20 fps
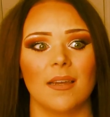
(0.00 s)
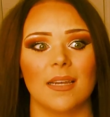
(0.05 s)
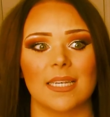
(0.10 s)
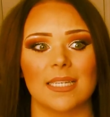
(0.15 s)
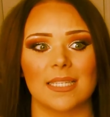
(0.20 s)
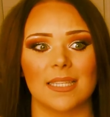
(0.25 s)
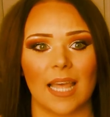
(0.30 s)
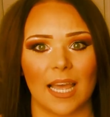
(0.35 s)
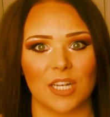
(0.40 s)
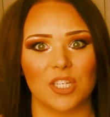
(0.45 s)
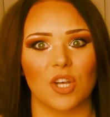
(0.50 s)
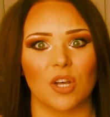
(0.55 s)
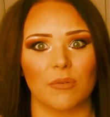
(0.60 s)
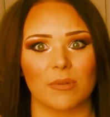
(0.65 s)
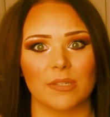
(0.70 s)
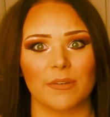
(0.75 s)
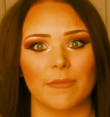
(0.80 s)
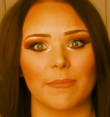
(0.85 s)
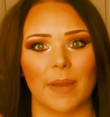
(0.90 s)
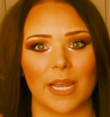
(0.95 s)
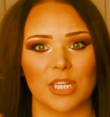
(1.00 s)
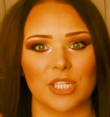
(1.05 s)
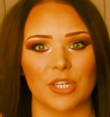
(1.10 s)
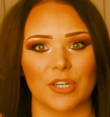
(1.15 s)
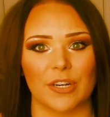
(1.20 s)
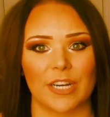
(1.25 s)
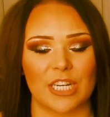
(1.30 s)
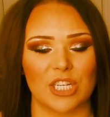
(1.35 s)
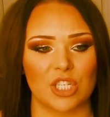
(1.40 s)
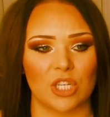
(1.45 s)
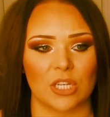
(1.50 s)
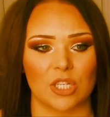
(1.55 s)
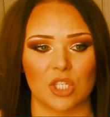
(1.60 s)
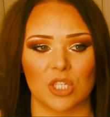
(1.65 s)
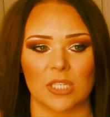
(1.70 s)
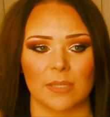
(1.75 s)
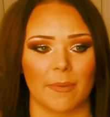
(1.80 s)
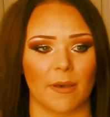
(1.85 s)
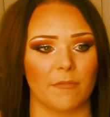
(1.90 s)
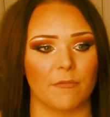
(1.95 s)
because that doll is from My Generation.
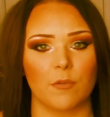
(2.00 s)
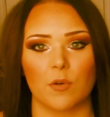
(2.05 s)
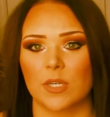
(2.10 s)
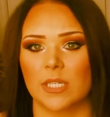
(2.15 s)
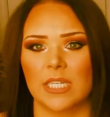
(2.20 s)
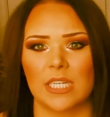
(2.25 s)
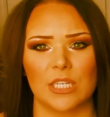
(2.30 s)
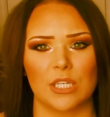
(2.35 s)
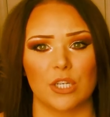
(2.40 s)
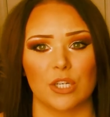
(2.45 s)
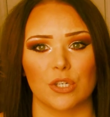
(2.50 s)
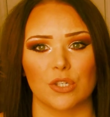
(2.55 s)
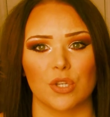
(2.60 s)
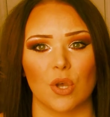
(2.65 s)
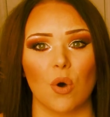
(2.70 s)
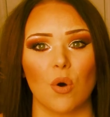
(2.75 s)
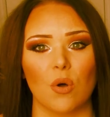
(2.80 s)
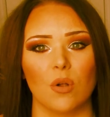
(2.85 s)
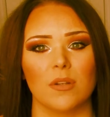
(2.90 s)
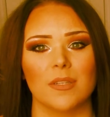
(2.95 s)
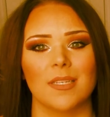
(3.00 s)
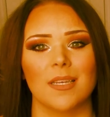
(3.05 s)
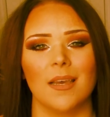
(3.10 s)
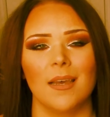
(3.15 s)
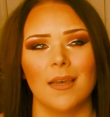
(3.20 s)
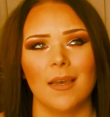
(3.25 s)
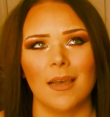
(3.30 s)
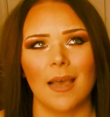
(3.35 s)
She's about 14 years old.